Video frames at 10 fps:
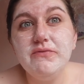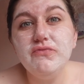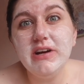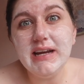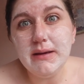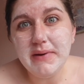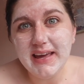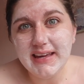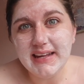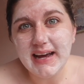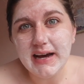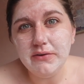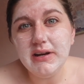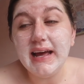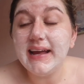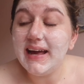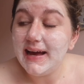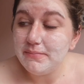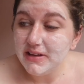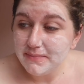I'm really picky now, like I
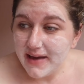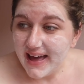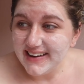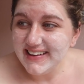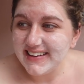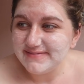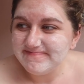am with men.